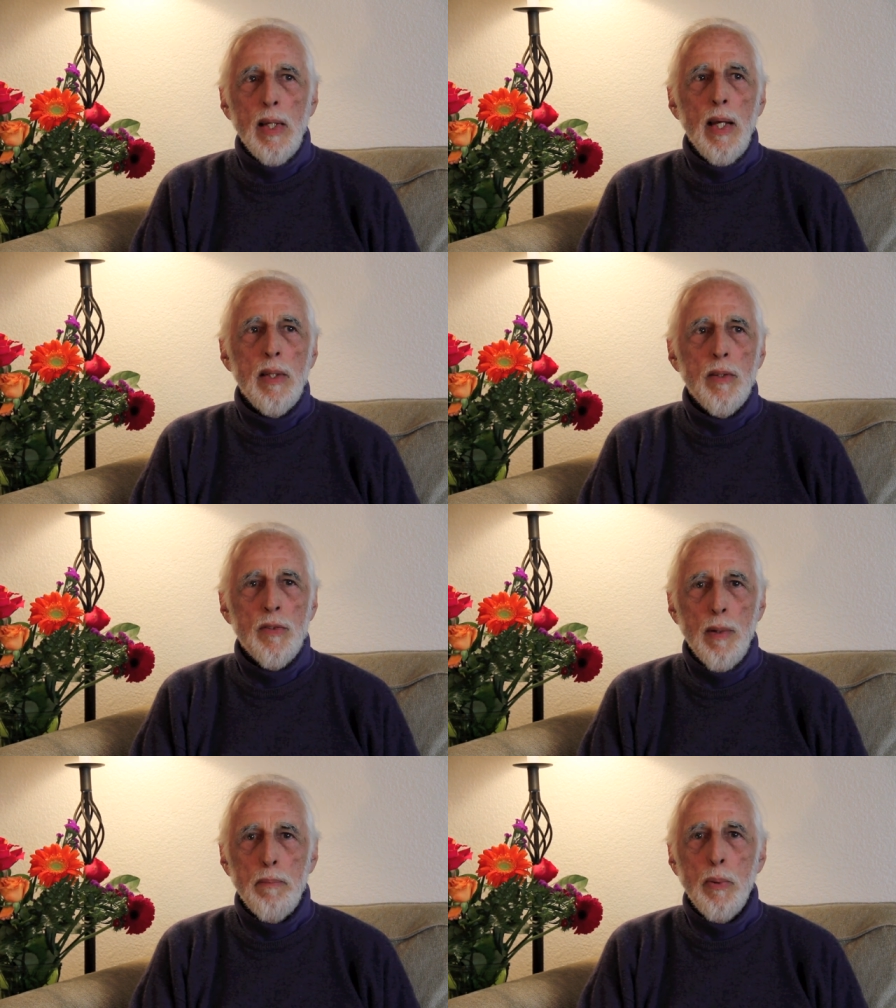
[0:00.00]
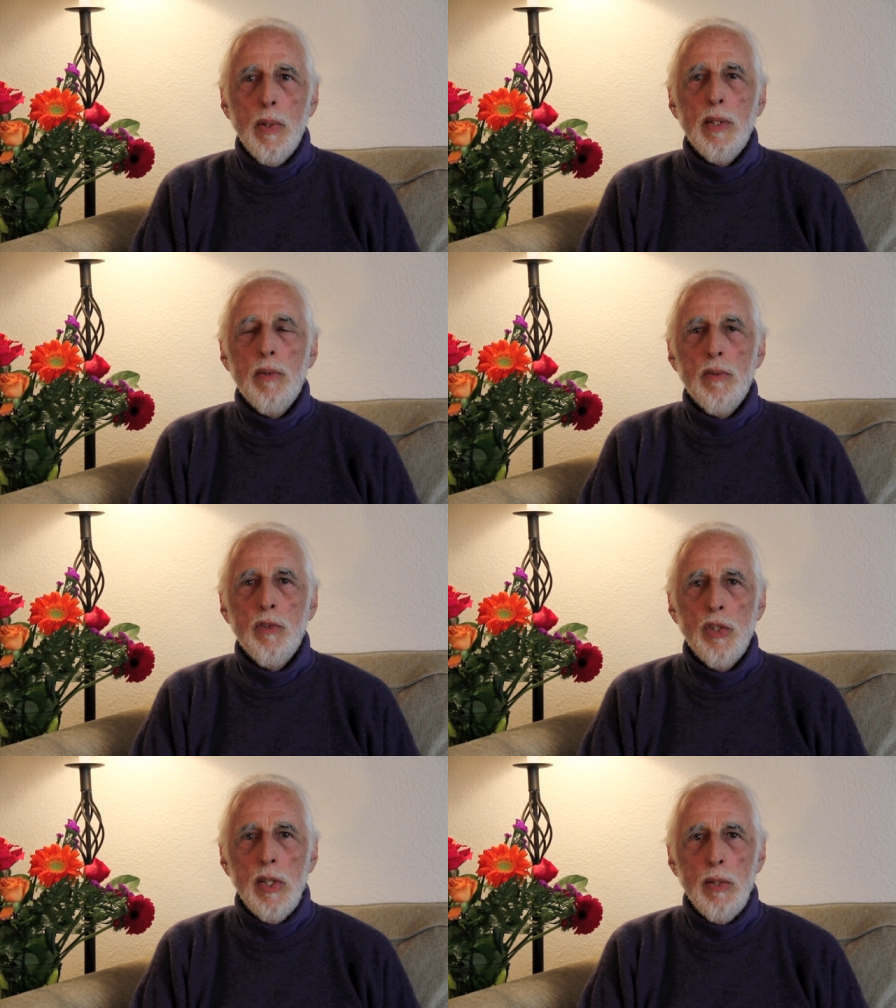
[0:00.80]
And at some point,
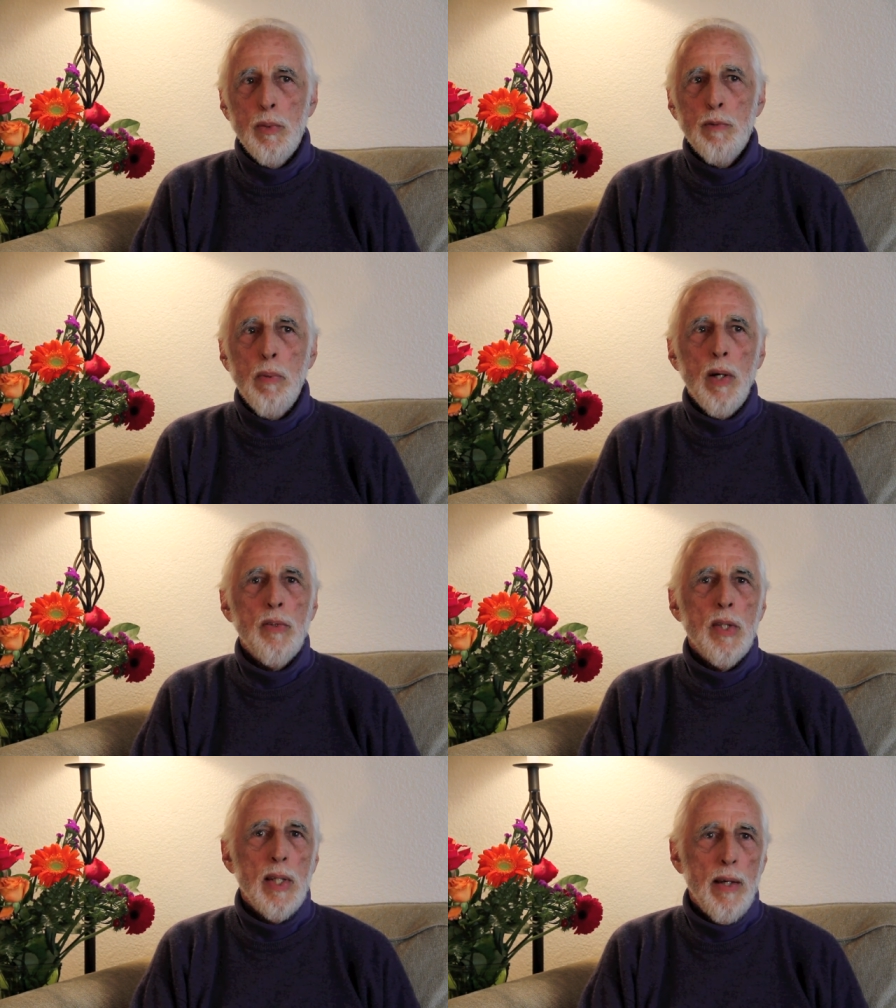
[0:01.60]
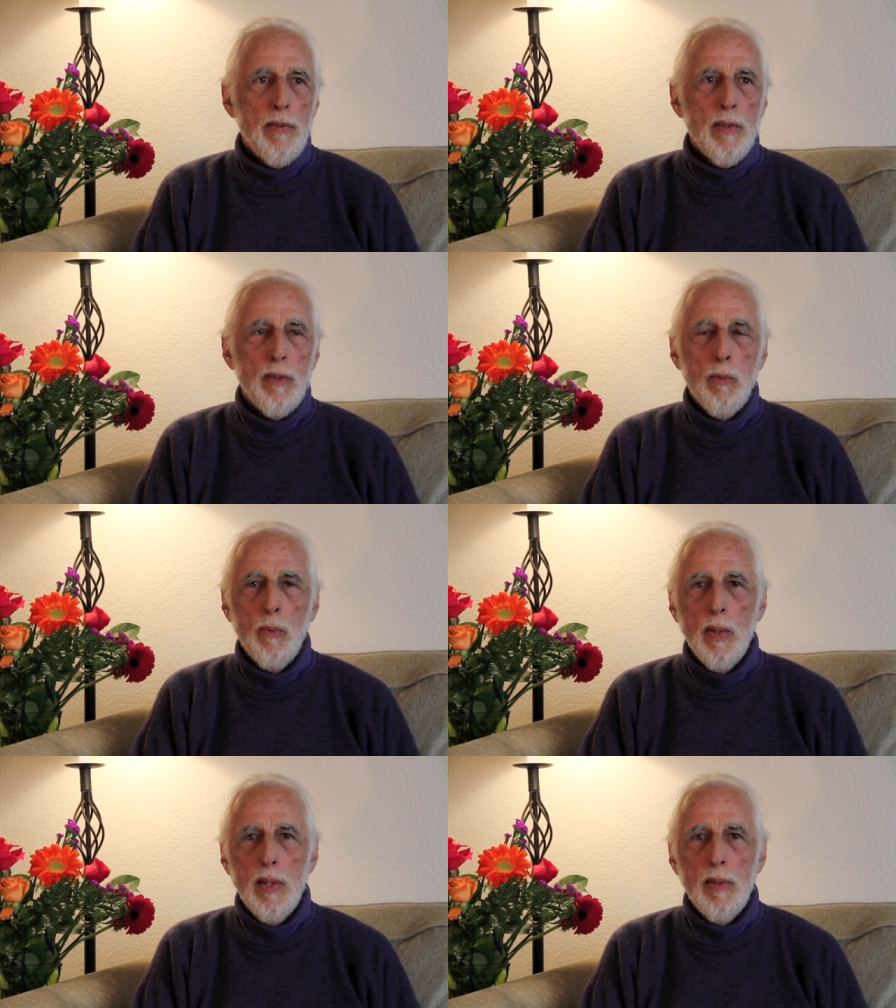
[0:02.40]
she was brought together
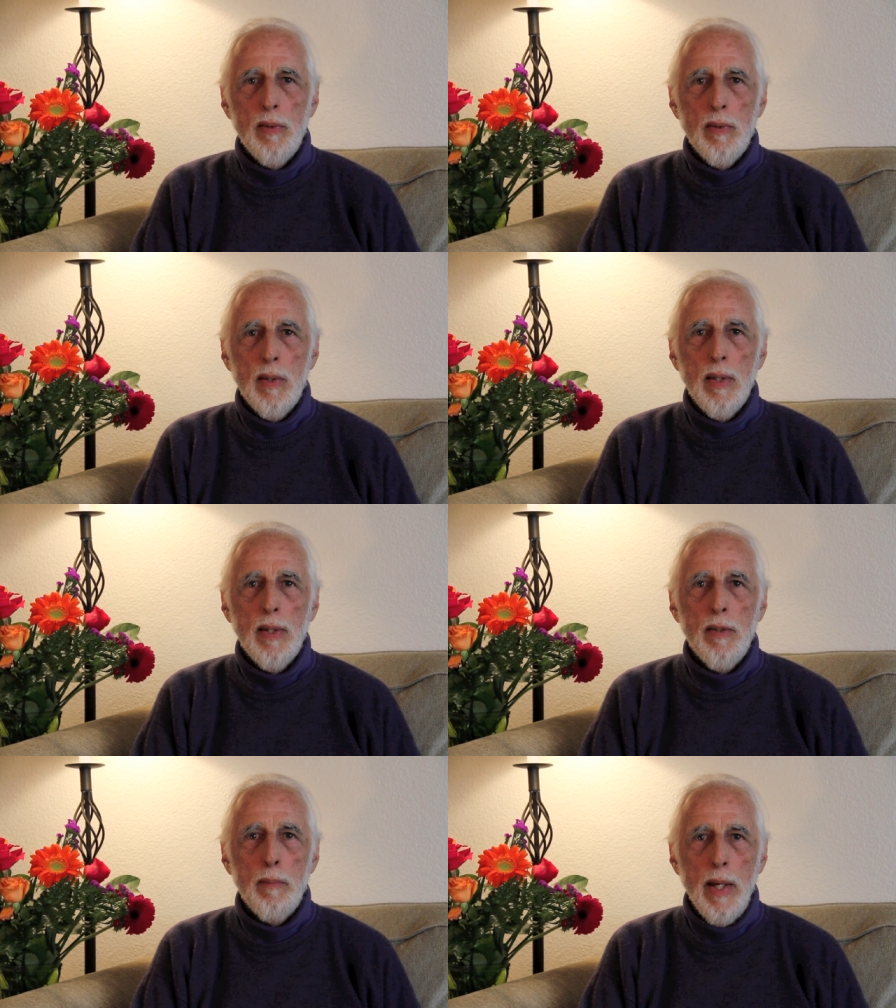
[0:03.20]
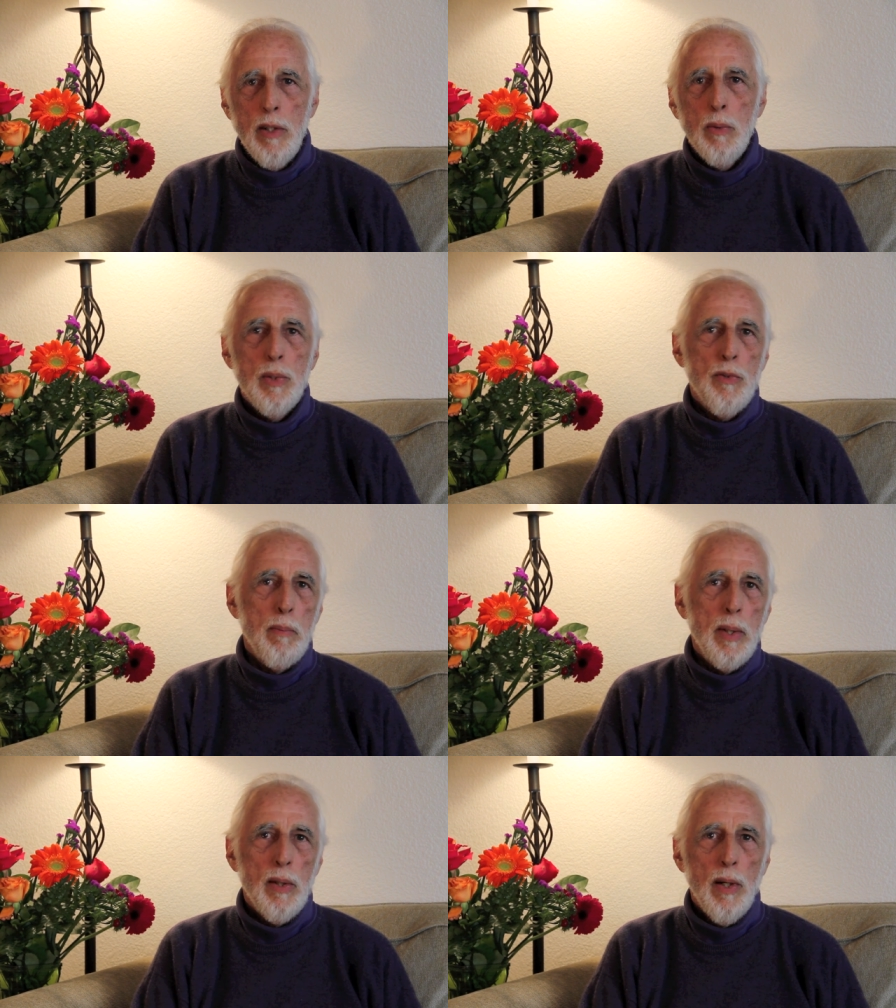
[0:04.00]
with the man who was to
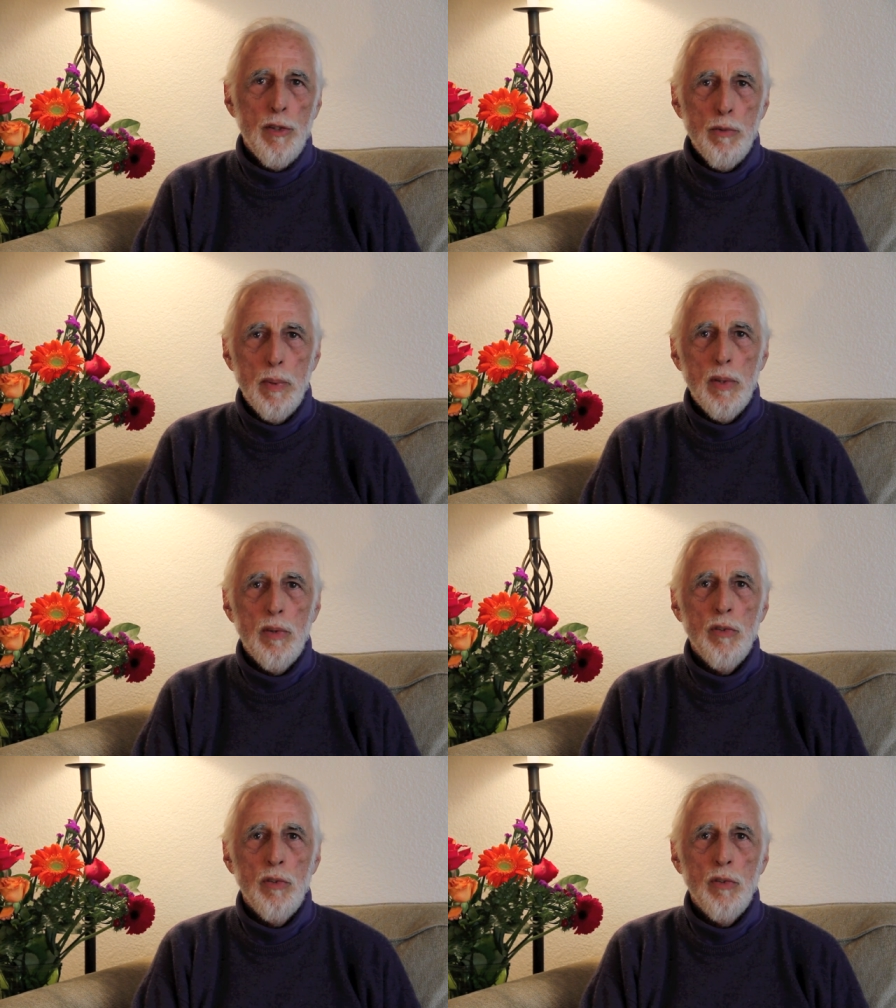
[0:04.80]
be her husband,